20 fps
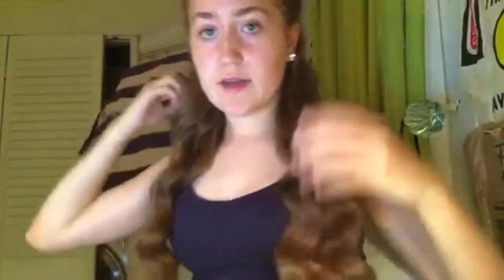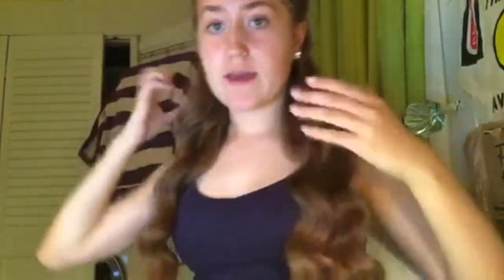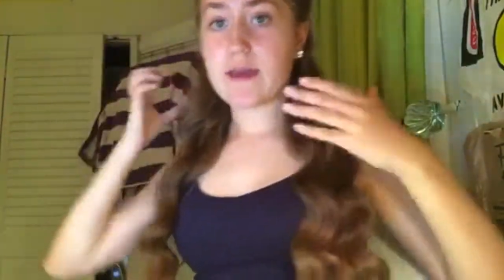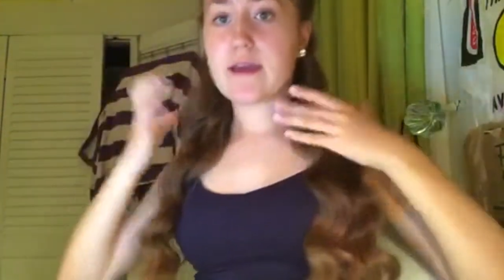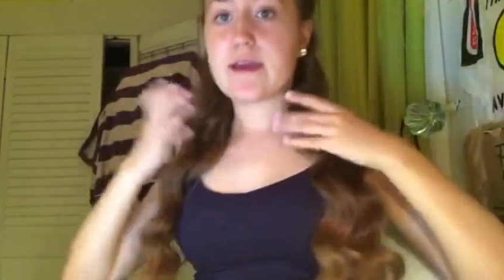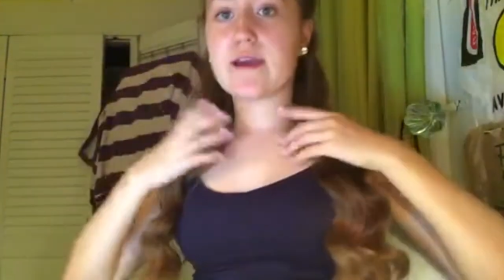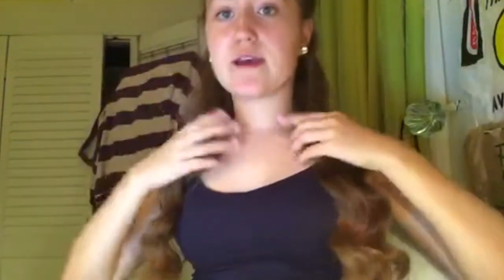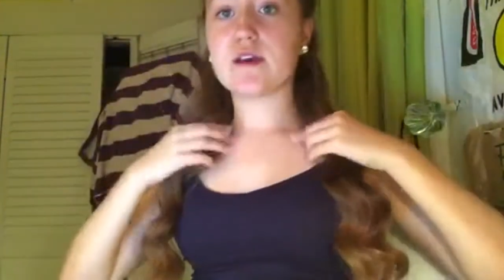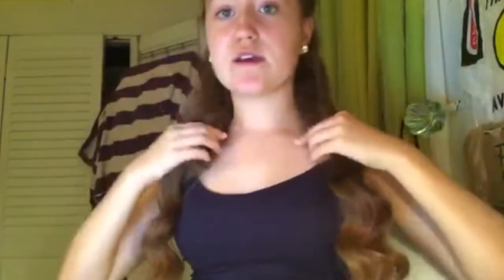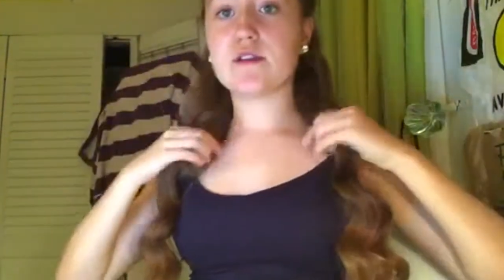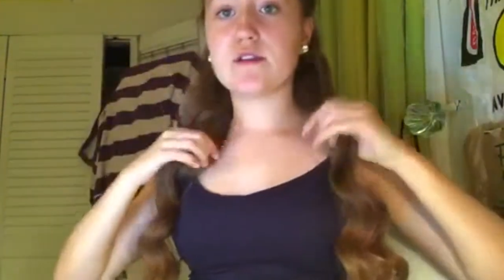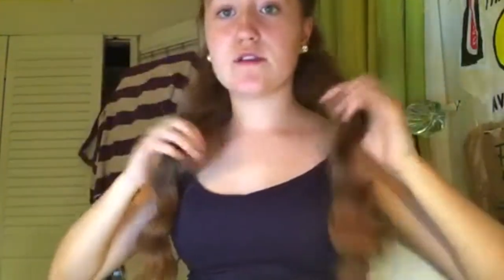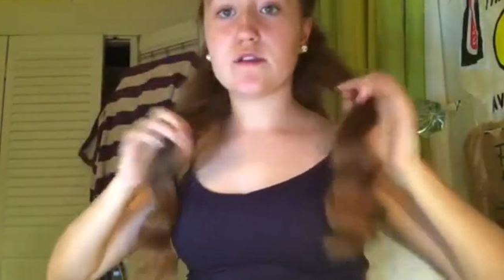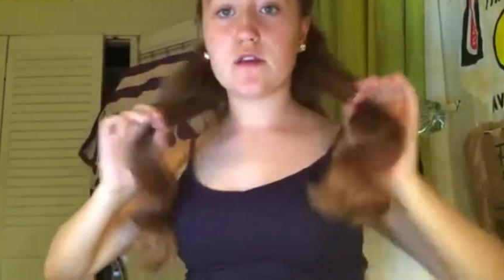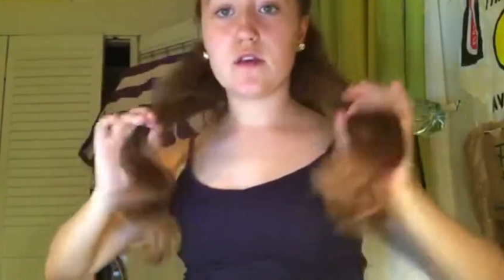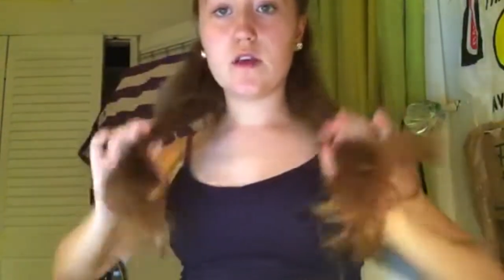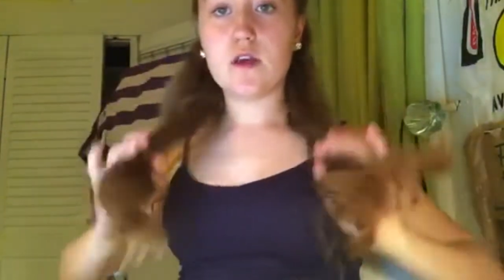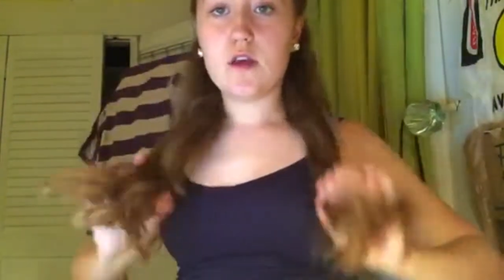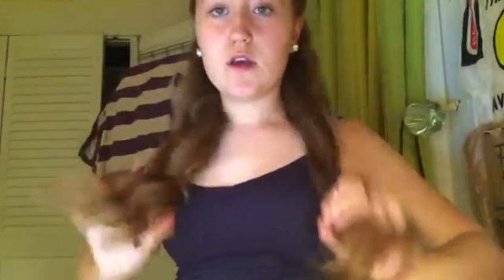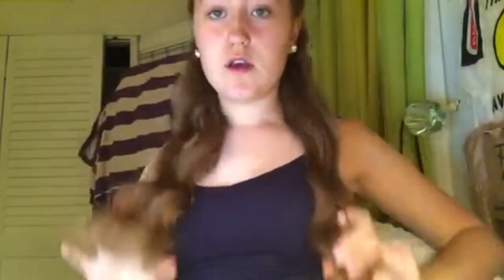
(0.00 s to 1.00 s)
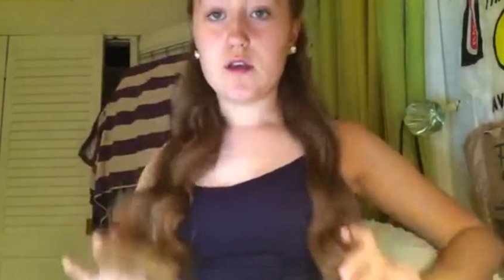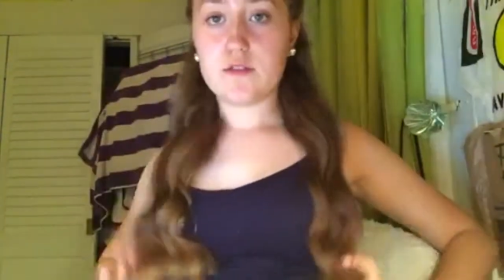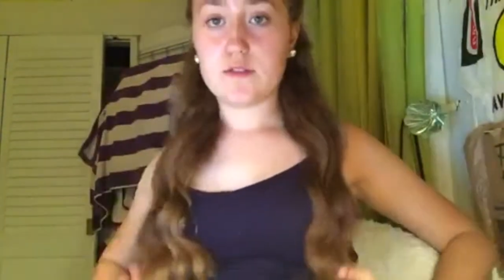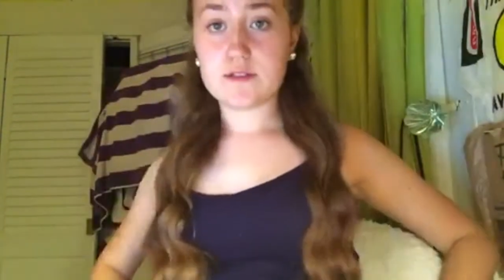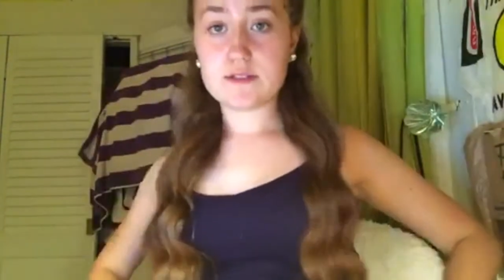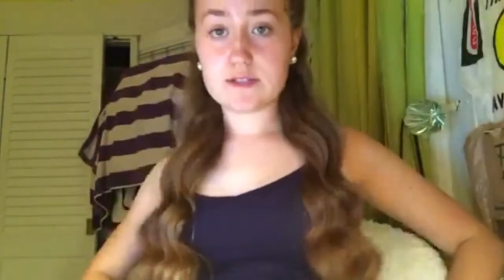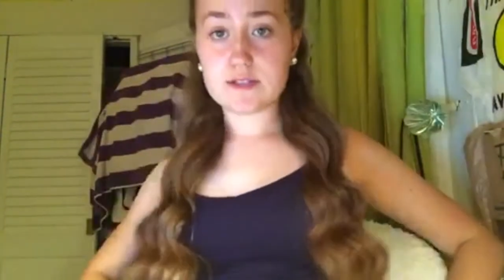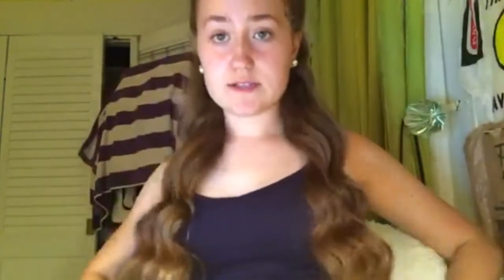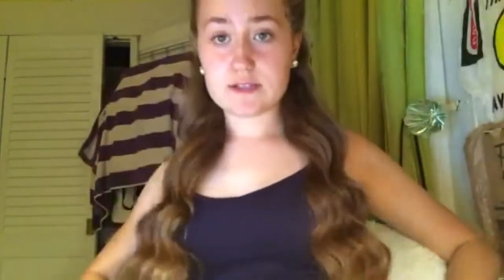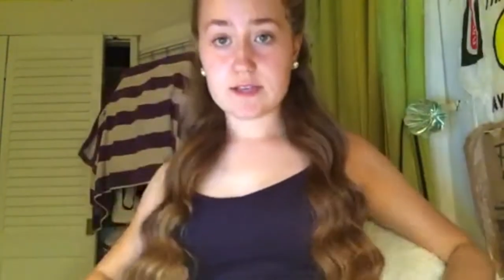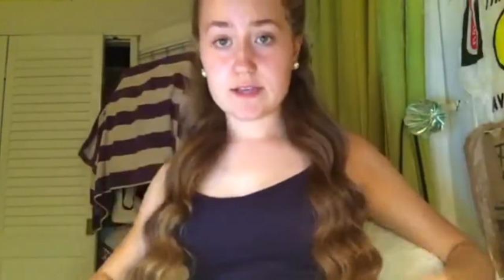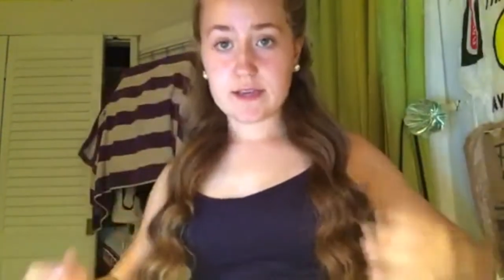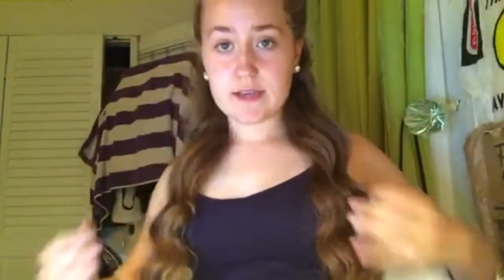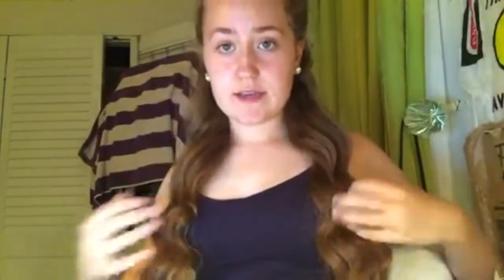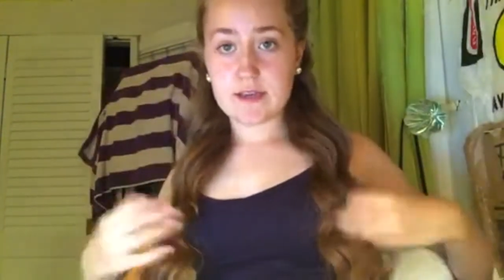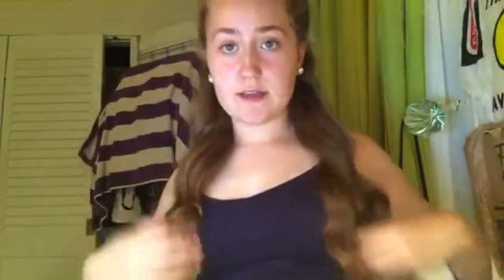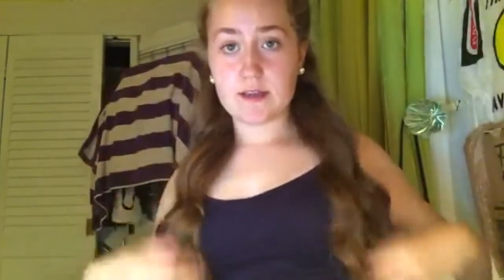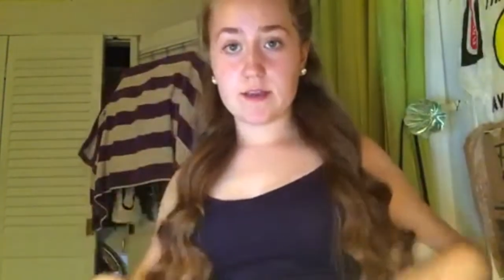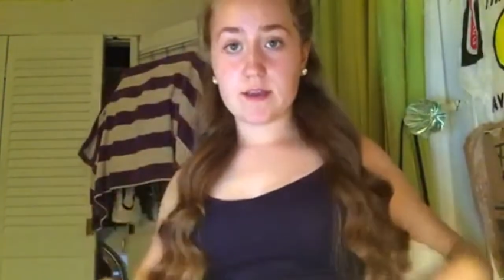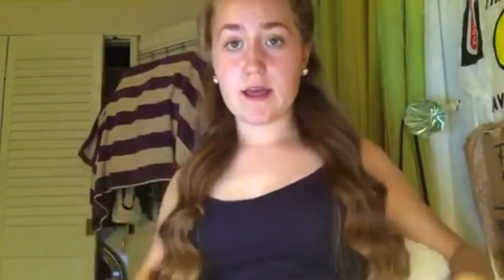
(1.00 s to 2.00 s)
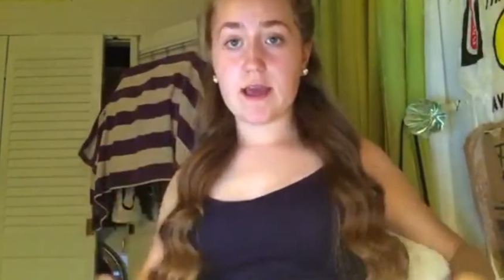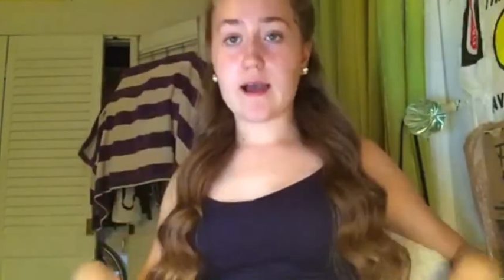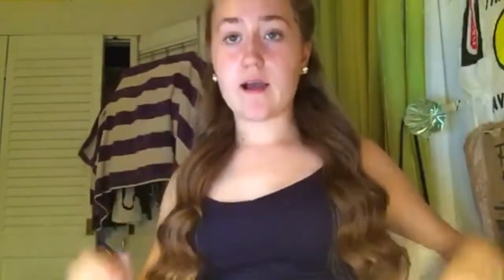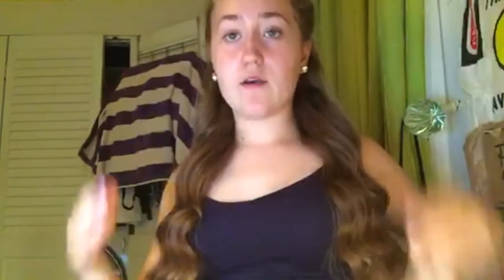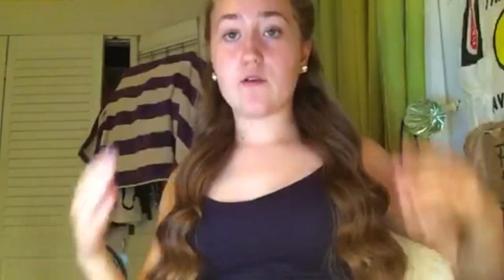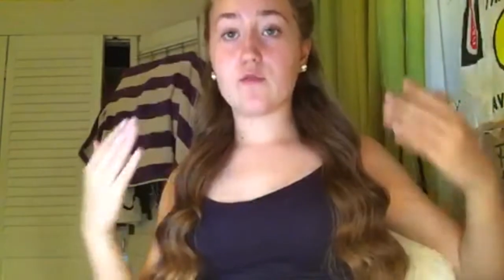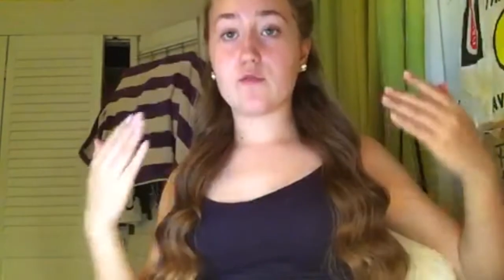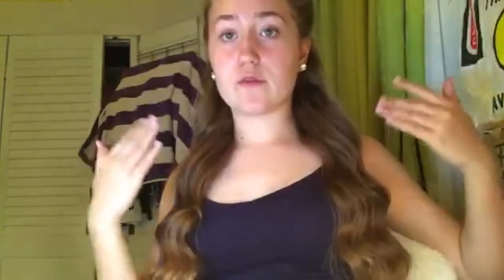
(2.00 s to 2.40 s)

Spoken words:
and this is it now